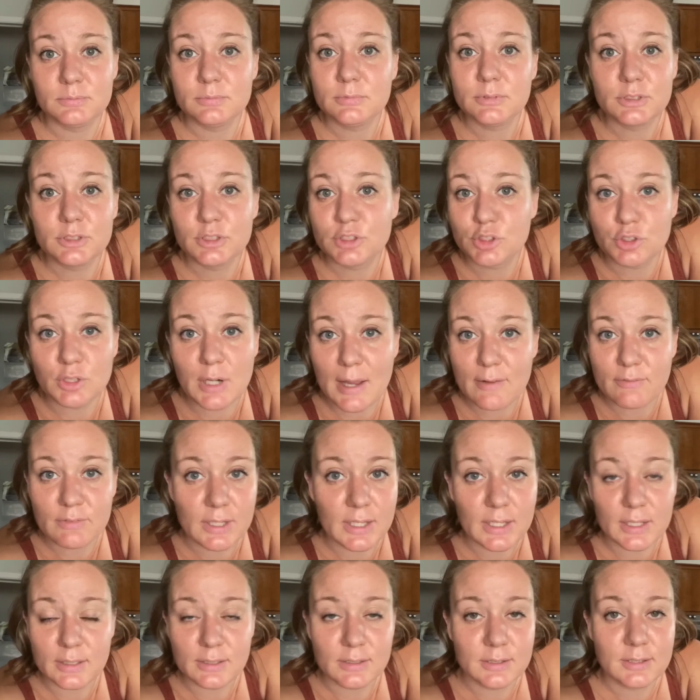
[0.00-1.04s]

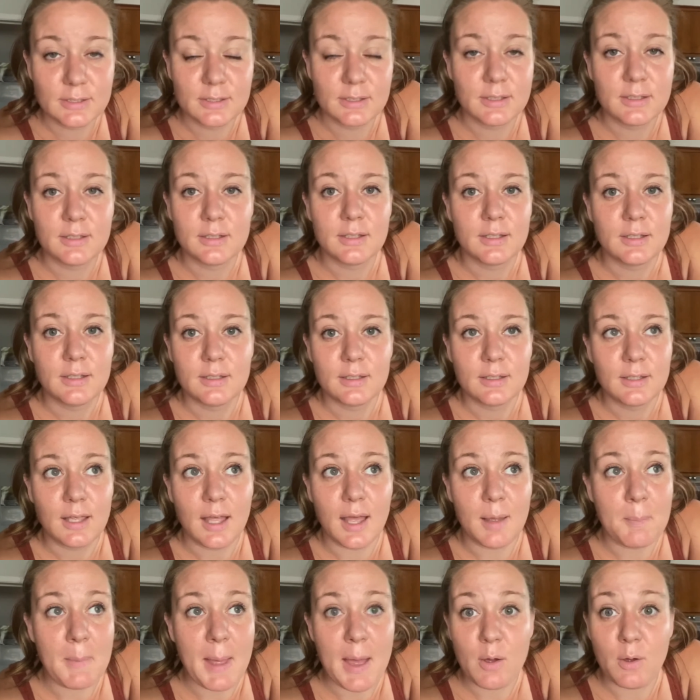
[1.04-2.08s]
extravagant
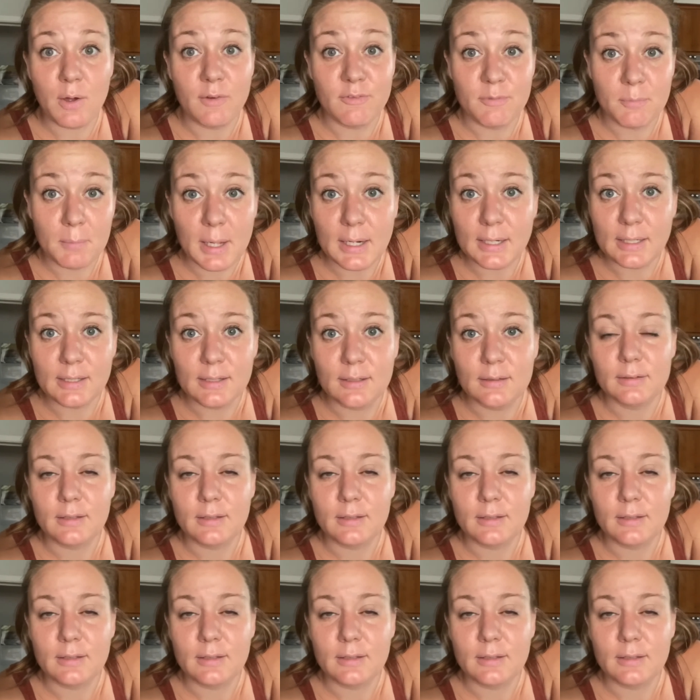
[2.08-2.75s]
amount of money.